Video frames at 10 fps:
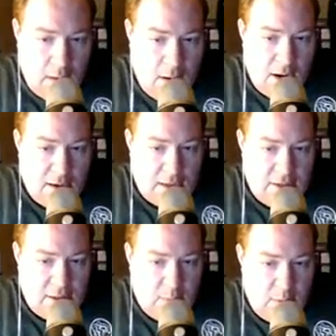Alright,
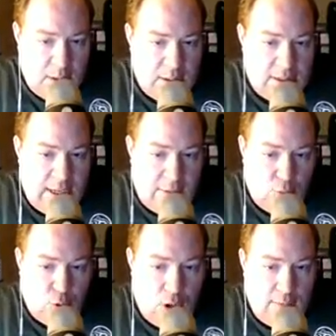next up is Hit
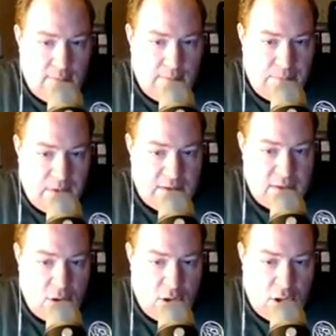and Run,
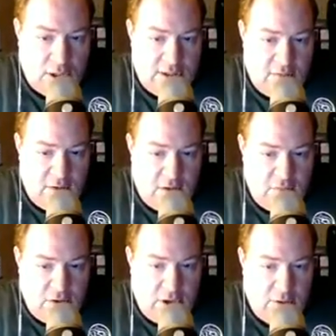0 cost event
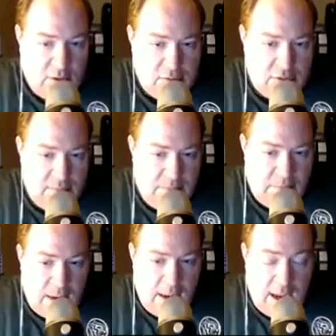for heroes.
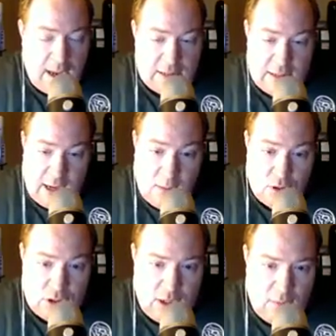Has the
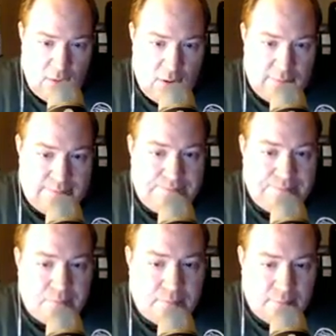ambush keyword.
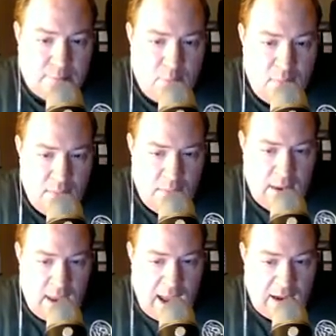
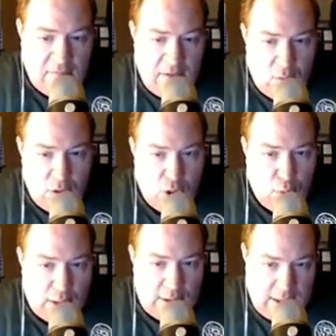Activate one of your
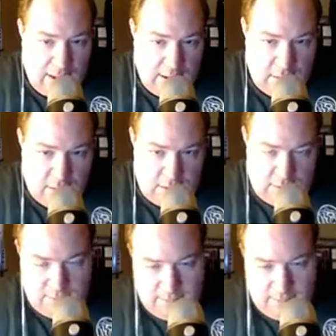red characters.